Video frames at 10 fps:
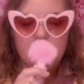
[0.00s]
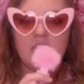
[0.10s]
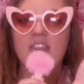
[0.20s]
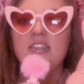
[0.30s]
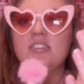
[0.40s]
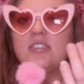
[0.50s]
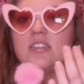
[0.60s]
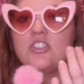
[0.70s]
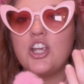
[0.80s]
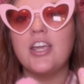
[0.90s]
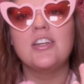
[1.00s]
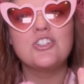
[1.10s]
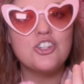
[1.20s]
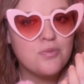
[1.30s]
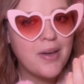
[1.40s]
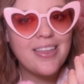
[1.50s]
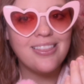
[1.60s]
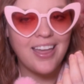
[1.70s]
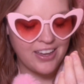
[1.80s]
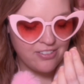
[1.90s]
this changed my
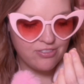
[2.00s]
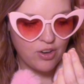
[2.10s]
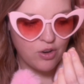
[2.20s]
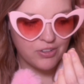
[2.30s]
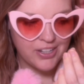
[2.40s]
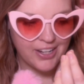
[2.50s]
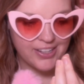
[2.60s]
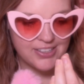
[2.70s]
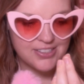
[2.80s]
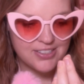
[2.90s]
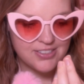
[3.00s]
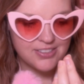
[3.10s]
life overnight